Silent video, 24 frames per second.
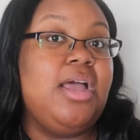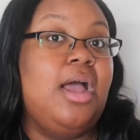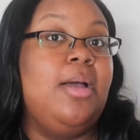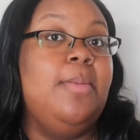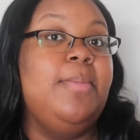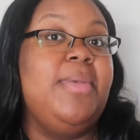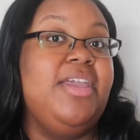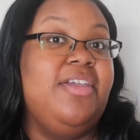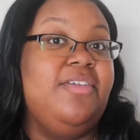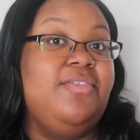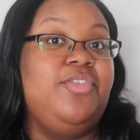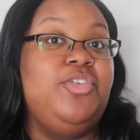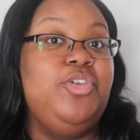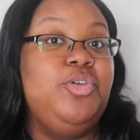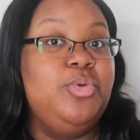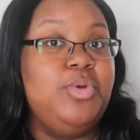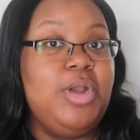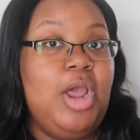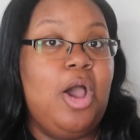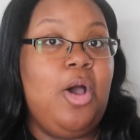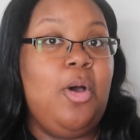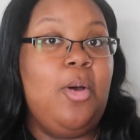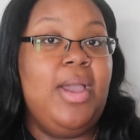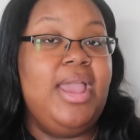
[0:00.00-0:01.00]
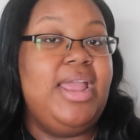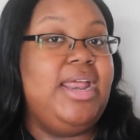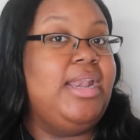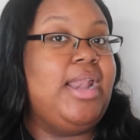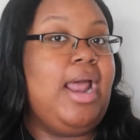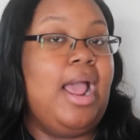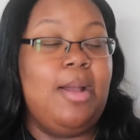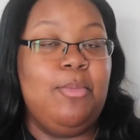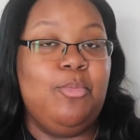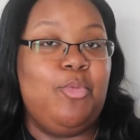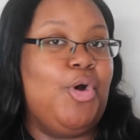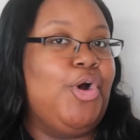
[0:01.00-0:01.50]
Um, if you know and
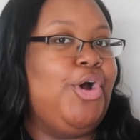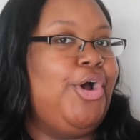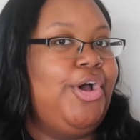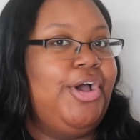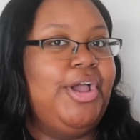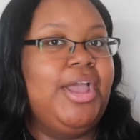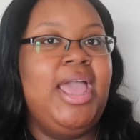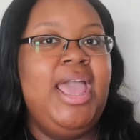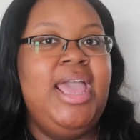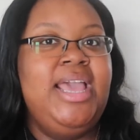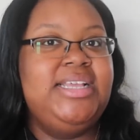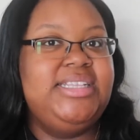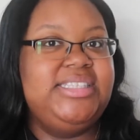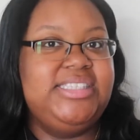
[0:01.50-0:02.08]
I'm wrong,